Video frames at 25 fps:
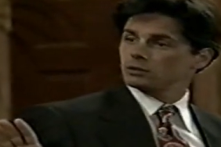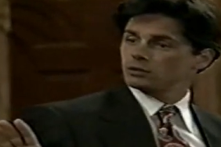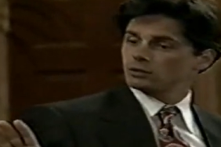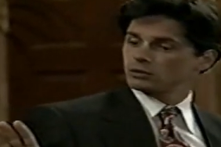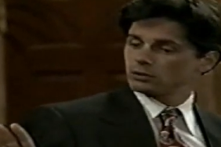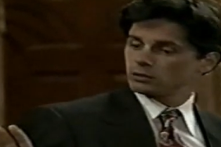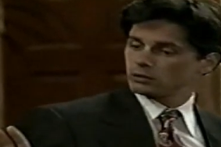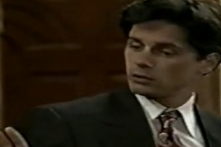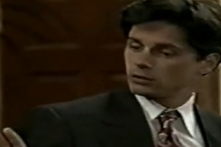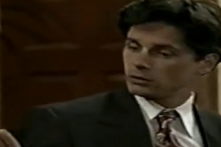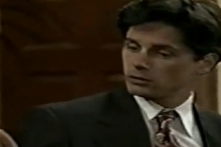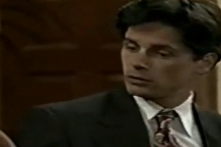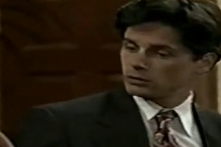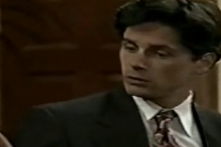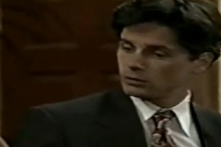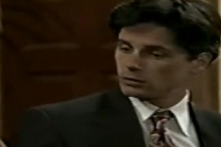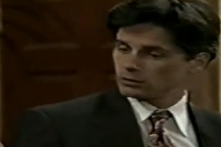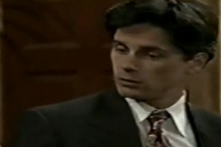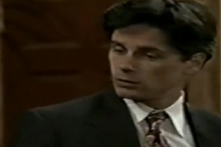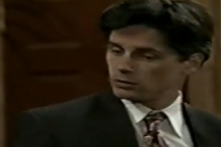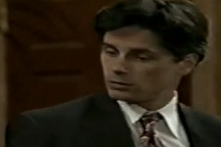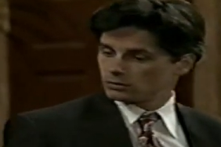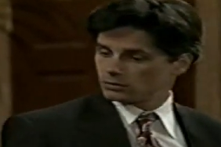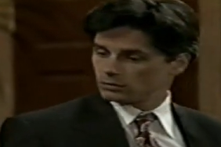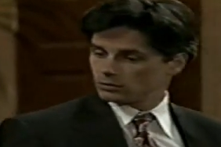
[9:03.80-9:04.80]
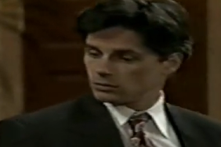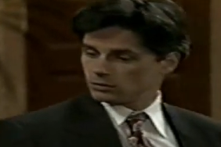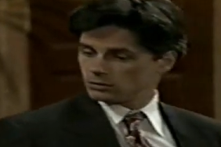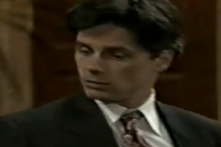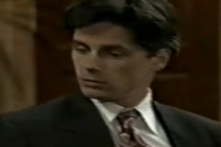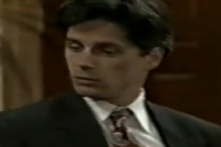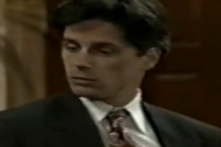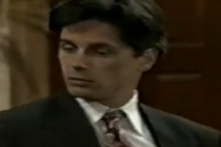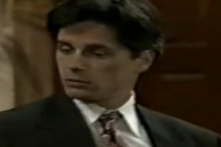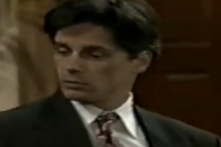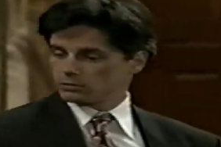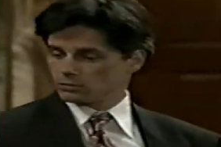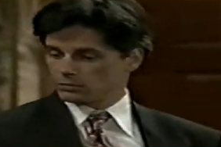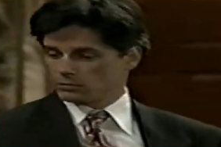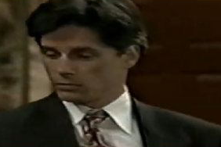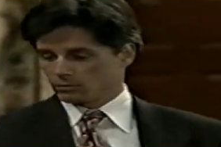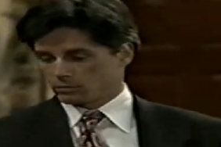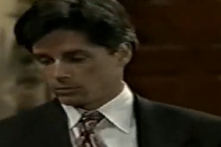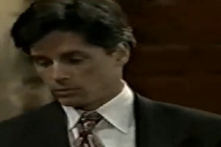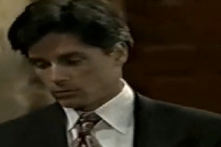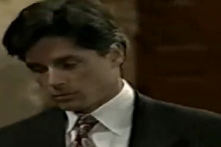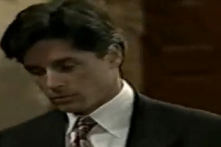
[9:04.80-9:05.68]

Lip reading: Nobody speaks.